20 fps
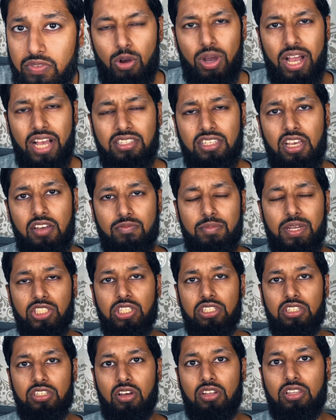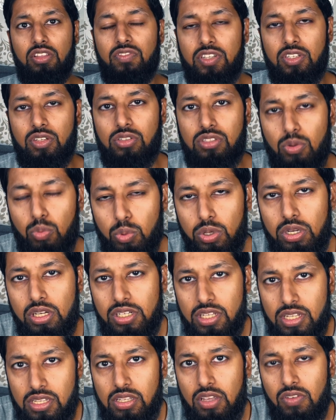As I have mentioned in other videos, the
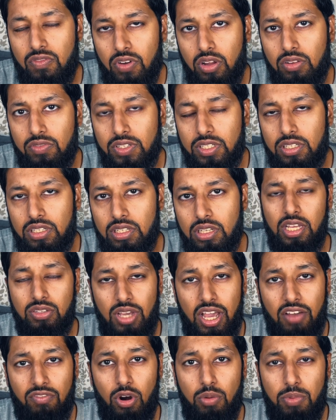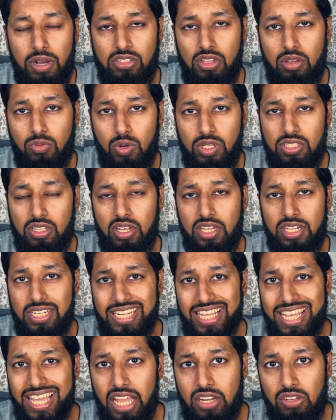world is evolving. You have robots on one side
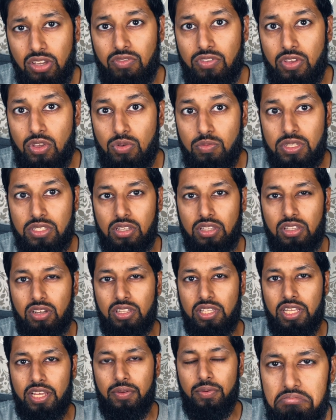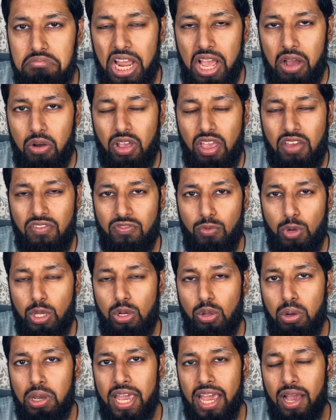and you have humans on the other. Now, if we
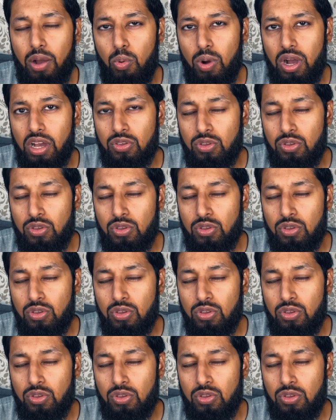look at what a